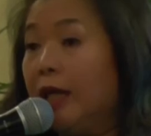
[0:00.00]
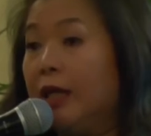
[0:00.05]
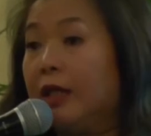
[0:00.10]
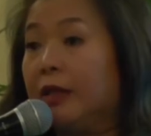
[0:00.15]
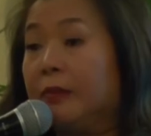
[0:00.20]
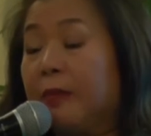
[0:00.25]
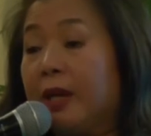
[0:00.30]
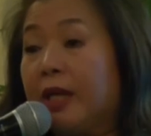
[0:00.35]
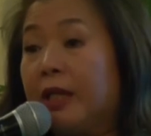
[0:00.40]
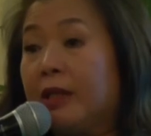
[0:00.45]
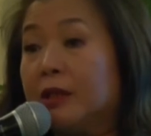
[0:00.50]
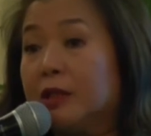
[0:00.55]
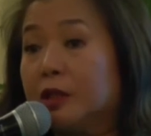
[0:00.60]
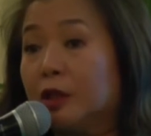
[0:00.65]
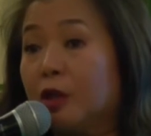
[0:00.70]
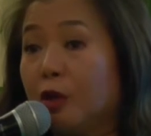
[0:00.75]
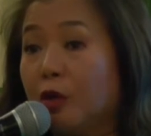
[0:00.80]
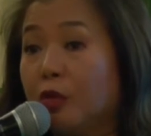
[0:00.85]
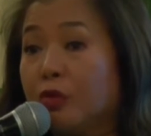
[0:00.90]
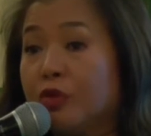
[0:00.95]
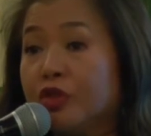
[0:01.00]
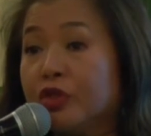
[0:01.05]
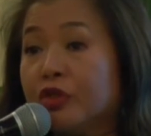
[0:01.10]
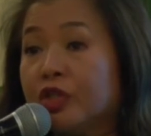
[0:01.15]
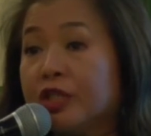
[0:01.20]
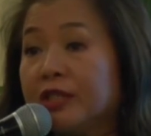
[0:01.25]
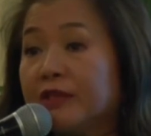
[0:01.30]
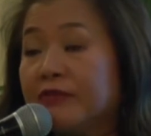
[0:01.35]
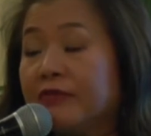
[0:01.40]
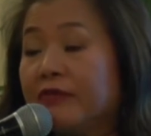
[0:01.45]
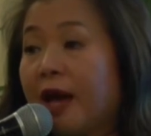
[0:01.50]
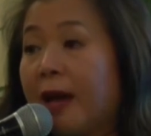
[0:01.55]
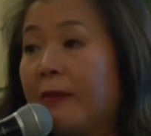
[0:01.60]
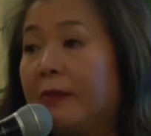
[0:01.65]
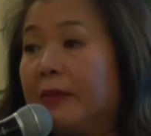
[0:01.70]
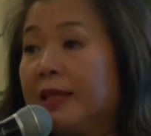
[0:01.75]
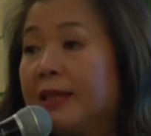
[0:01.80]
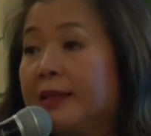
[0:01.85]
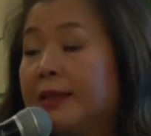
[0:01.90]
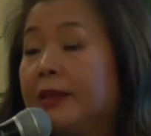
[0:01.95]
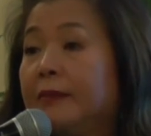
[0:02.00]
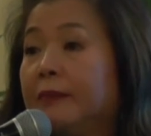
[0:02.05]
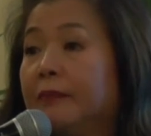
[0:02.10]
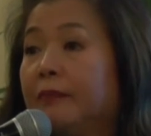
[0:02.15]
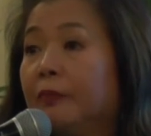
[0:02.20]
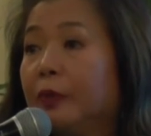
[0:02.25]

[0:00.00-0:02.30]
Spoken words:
It made us closer as a family.